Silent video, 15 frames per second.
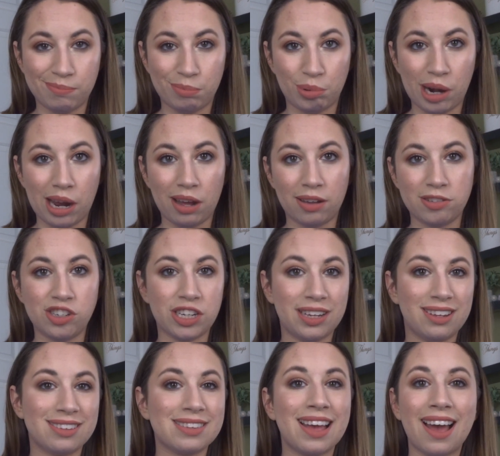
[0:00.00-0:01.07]
brow
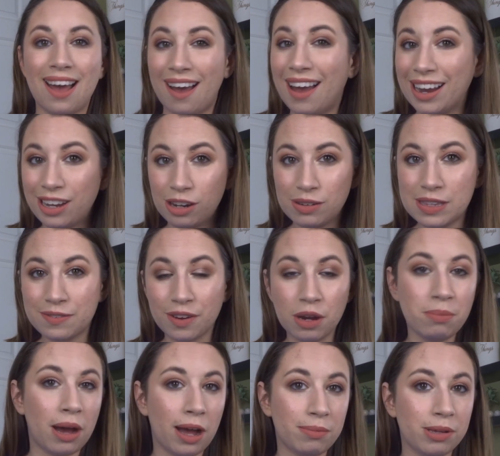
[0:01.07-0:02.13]
gels. I know it's very
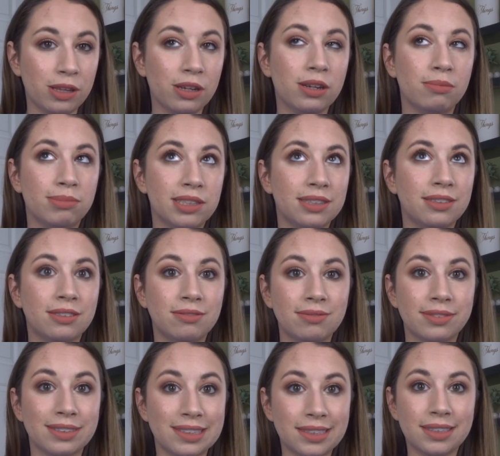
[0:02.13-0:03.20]
popular, but I
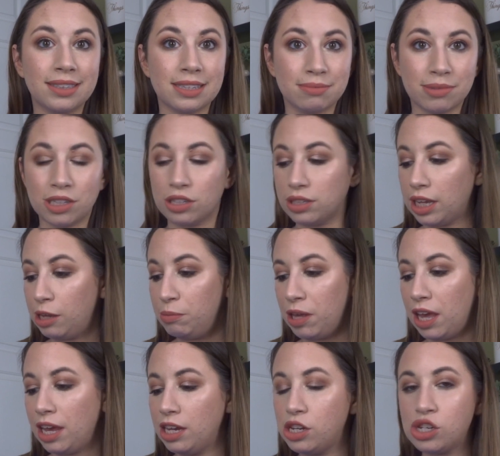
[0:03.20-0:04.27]
don't like it as much as A
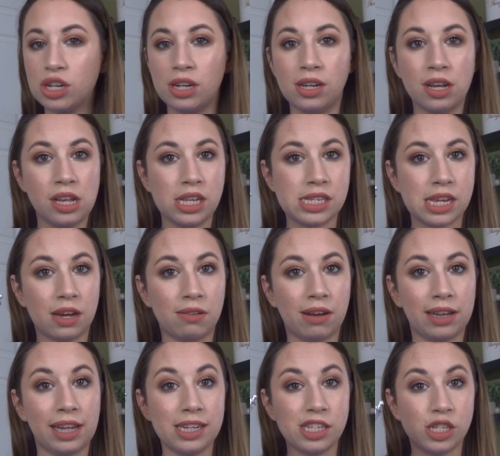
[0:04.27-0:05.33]
B H. So
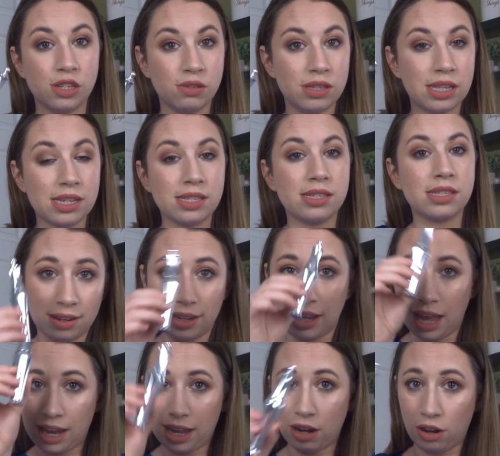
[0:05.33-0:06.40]
I'd like to use this
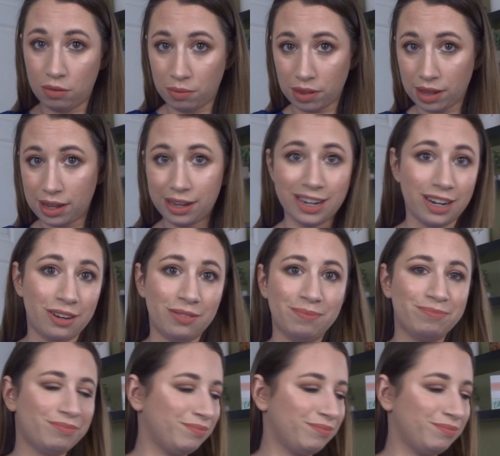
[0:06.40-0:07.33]
and get on with it, you know?